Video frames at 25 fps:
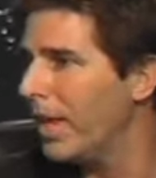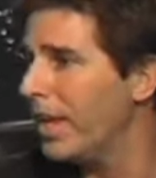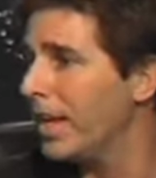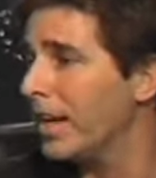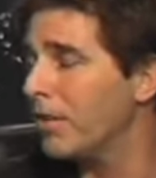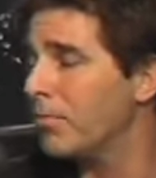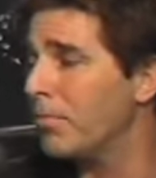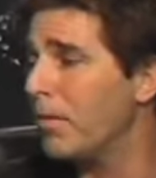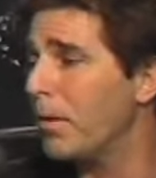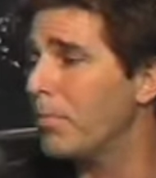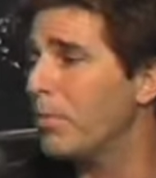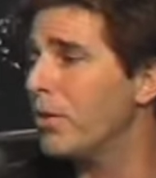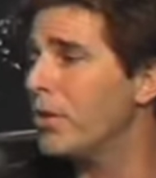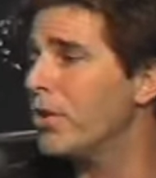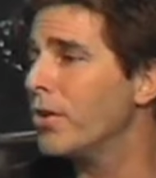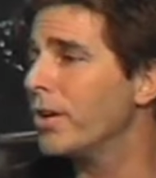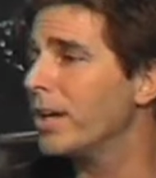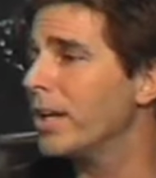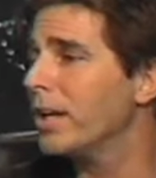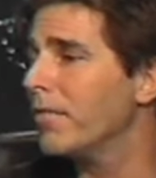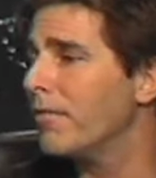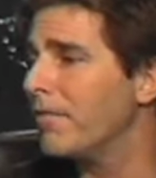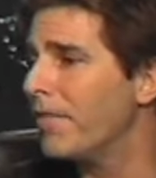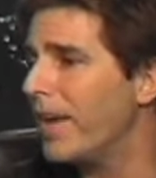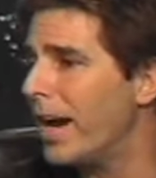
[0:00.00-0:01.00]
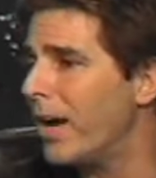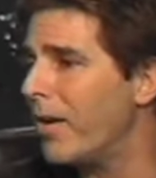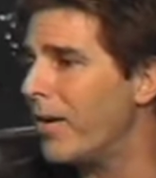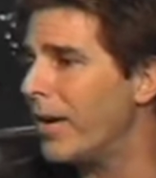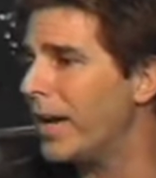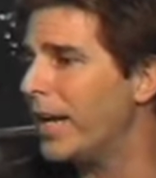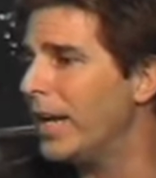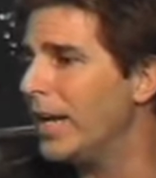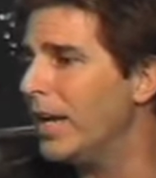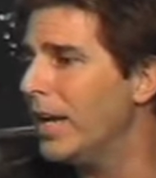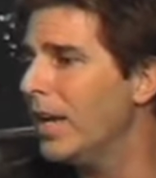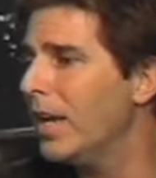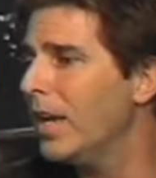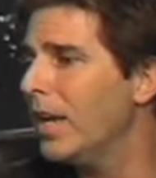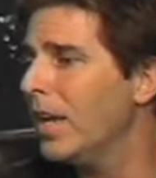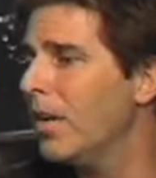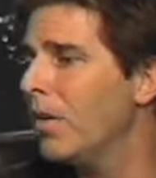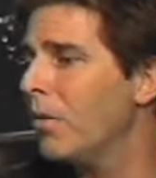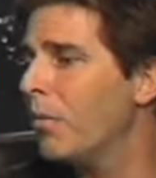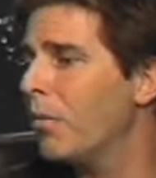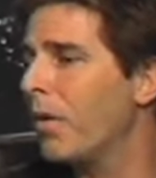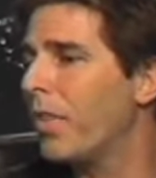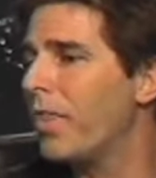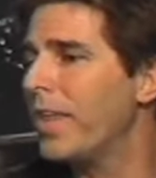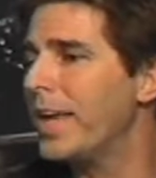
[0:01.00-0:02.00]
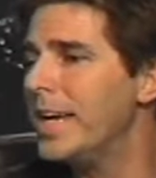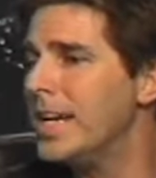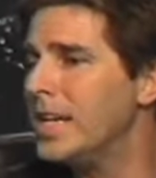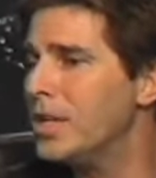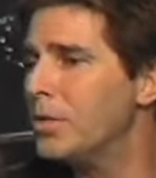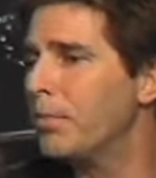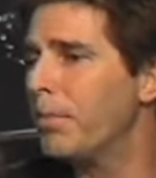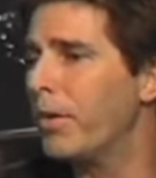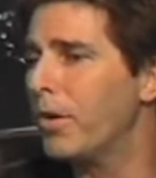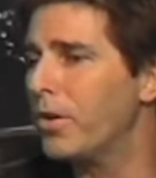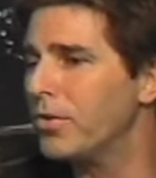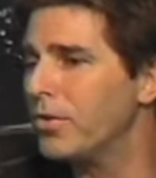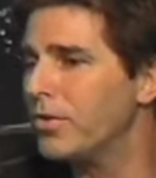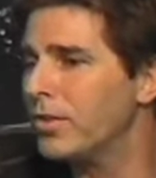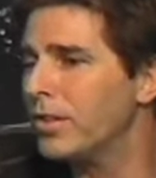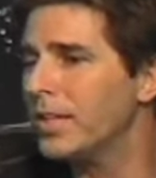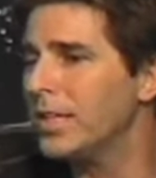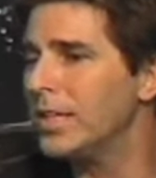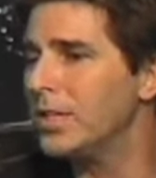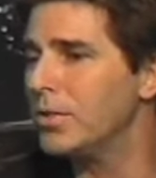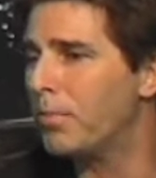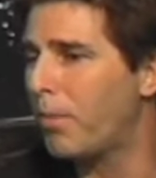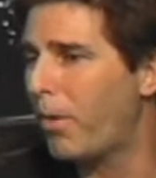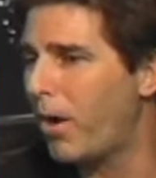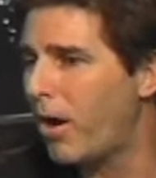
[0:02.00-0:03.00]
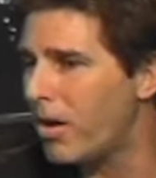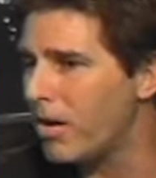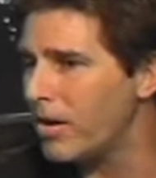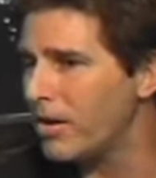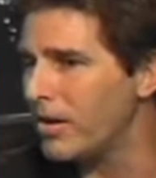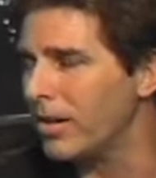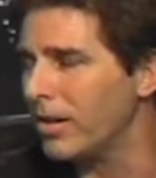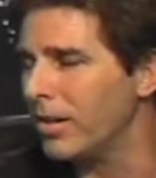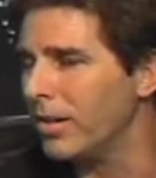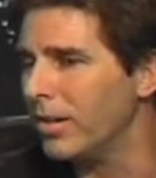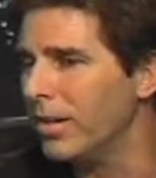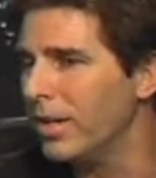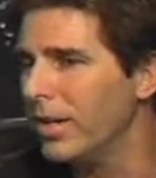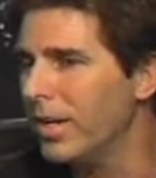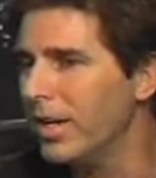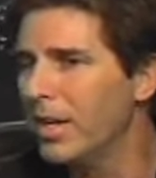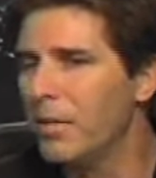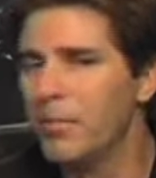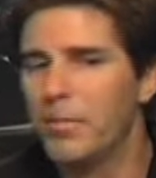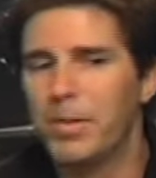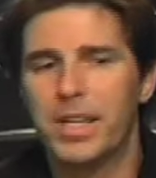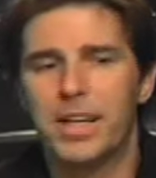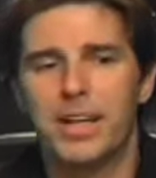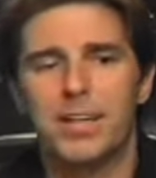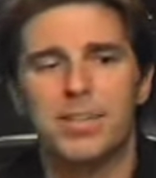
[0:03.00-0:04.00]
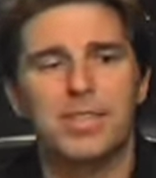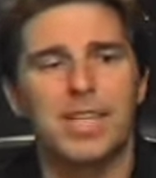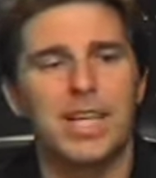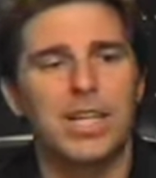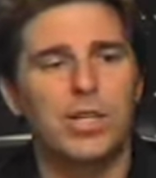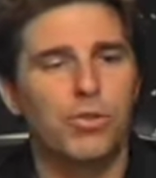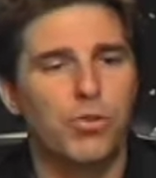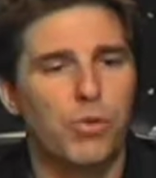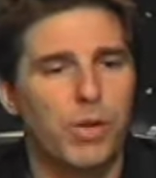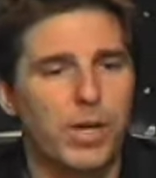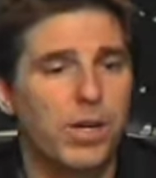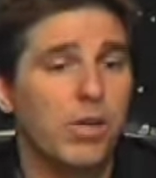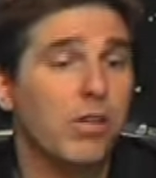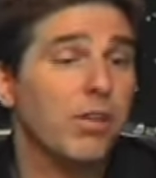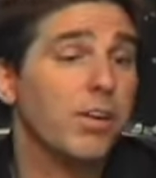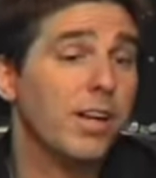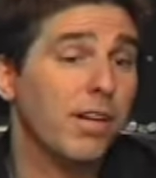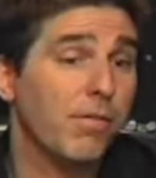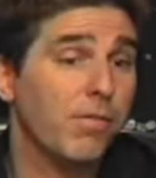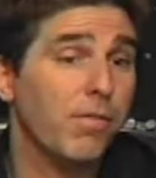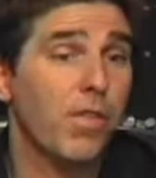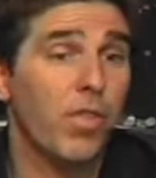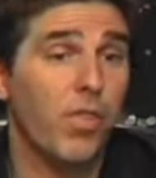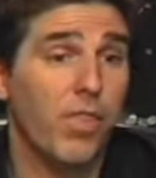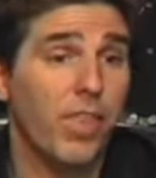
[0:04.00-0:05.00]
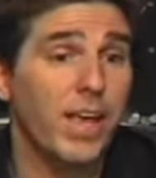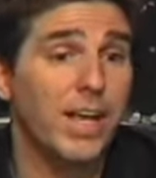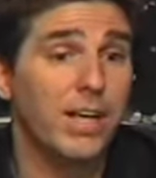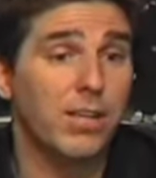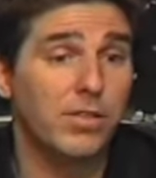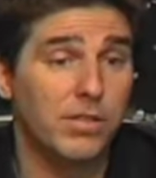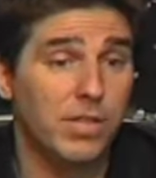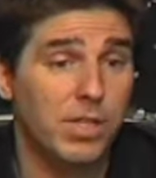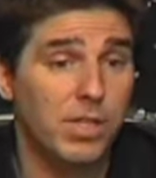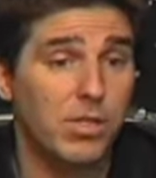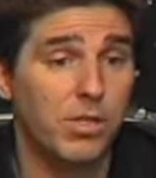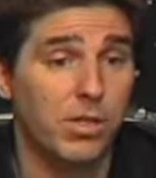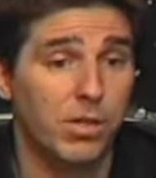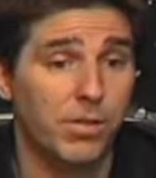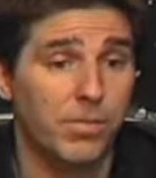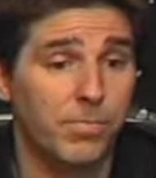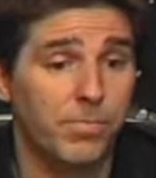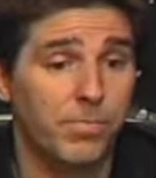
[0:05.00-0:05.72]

Remember, you're going to vary with each person, each partner, because they trigger different things in you.